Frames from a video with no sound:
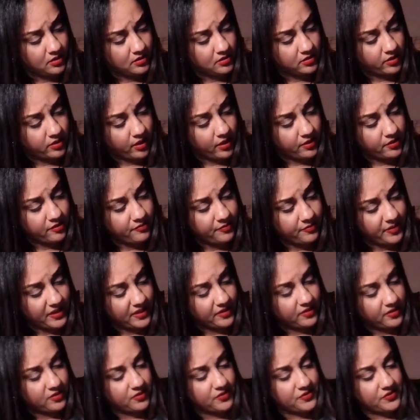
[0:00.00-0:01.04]
Daughter of
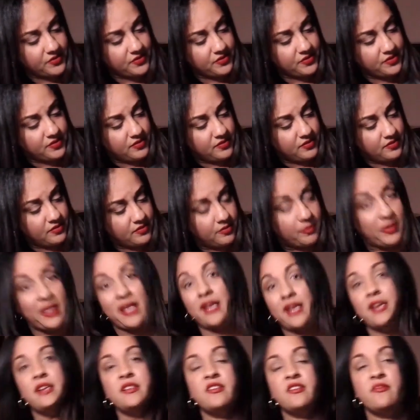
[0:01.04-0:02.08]
Pentacles,
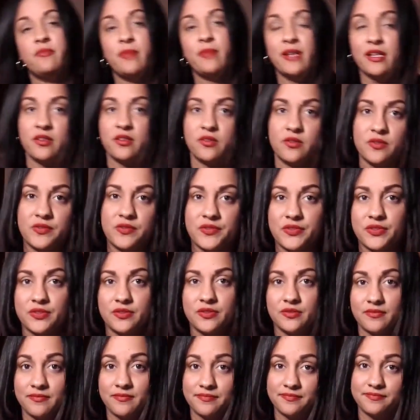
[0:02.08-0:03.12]
Page of Pentacles.
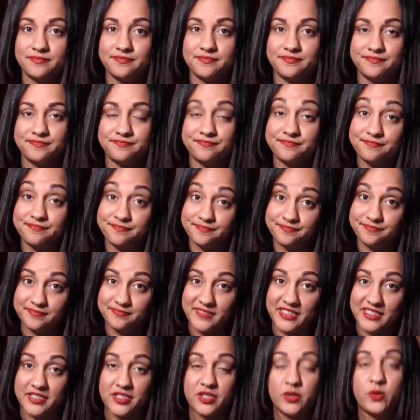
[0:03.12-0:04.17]

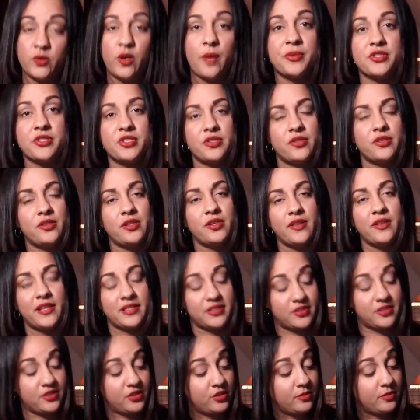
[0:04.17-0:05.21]
It's a new opportunity.
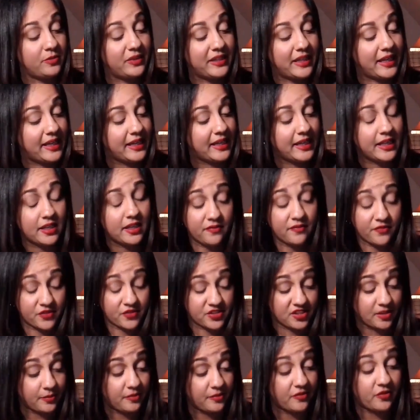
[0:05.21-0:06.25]
That's a new beginning. For
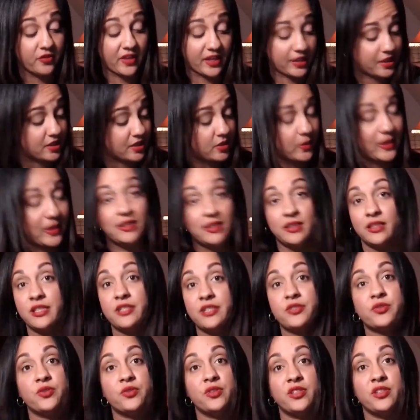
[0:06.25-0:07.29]
some of you, that could quite
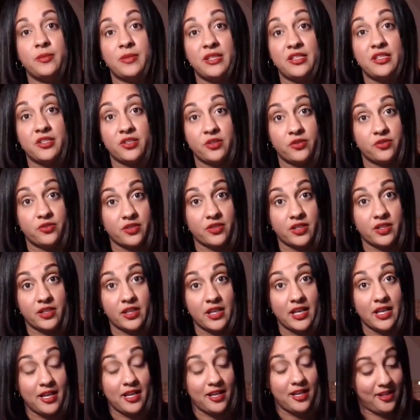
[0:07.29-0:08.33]
literally be children.
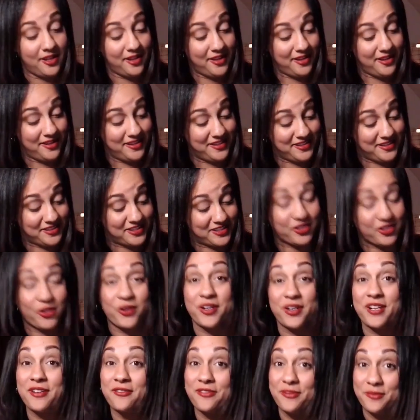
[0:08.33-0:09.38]

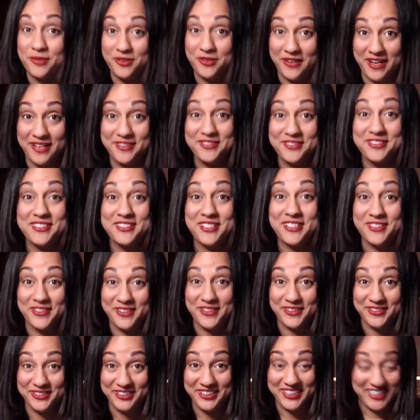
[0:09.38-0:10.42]
Starting from ground
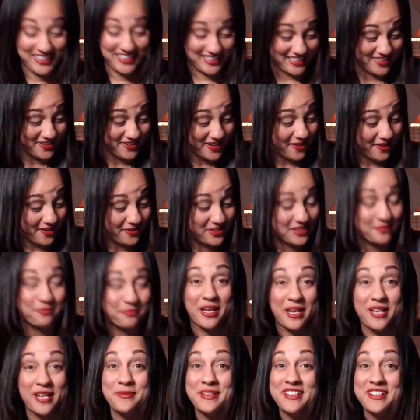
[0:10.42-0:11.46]
zero. Look, see, so you have this
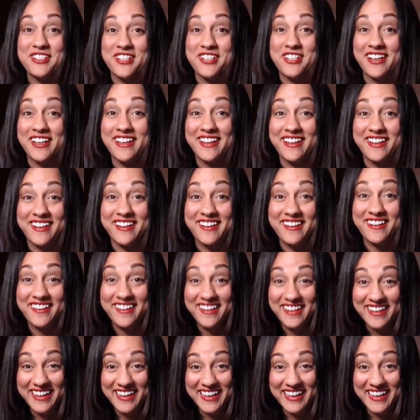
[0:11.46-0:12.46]
baby chick here.